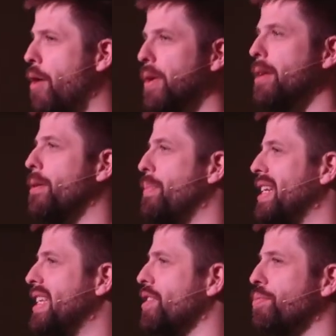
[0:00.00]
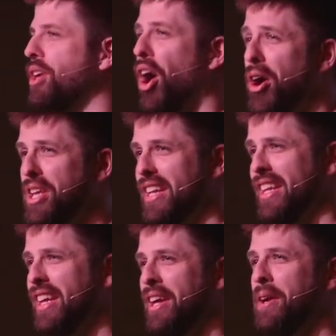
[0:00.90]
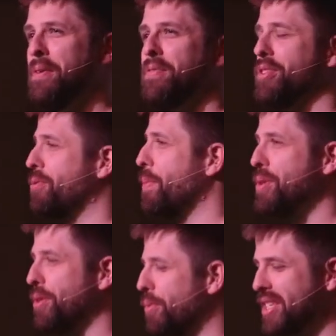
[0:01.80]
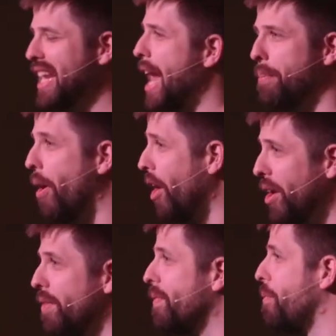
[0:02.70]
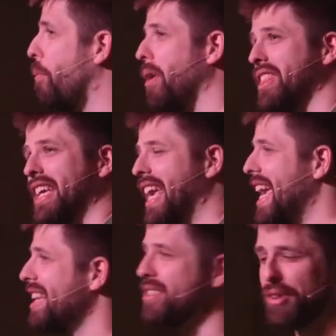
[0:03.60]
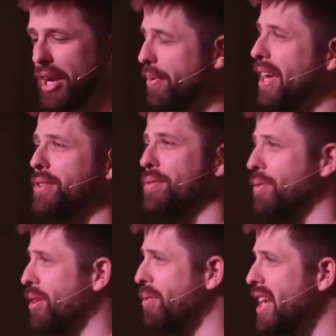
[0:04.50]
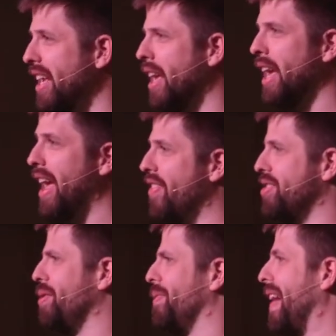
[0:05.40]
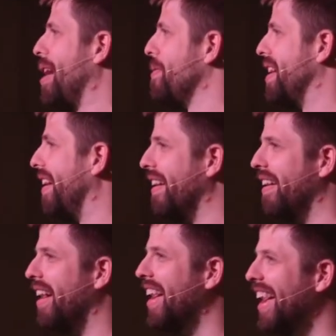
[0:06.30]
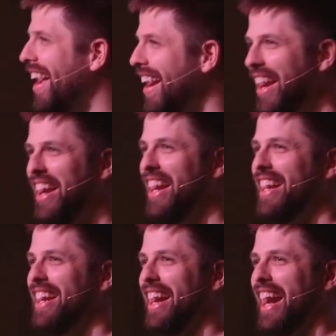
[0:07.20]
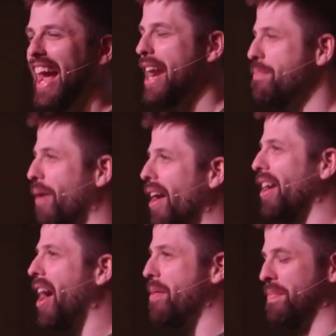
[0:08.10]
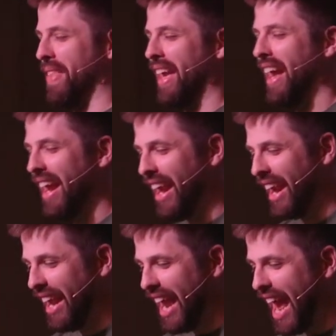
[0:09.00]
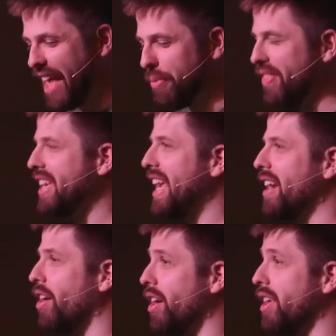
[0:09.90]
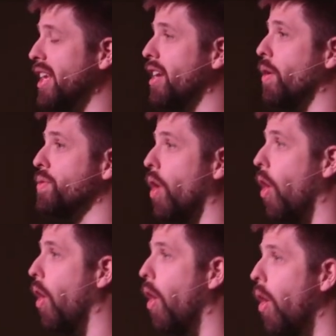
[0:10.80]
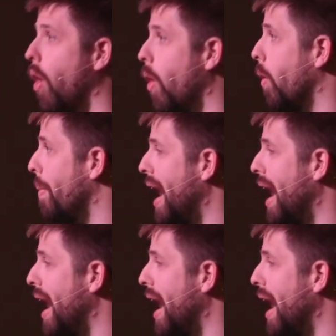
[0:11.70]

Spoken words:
out. It had been disregarded. Scripture was not a part of what the kings or anybody else was really reading. And this dude found it. And he brought it up. And when the king heard it, he goes, oh